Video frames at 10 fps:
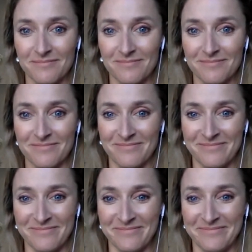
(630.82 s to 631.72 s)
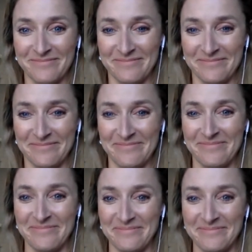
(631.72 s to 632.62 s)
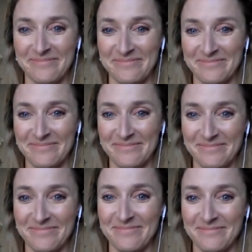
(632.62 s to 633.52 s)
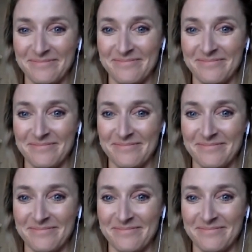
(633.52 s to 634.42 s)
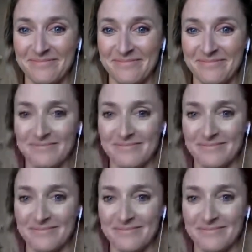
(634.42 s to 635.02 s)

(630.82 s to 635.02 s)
No words are spoken by the person on screen.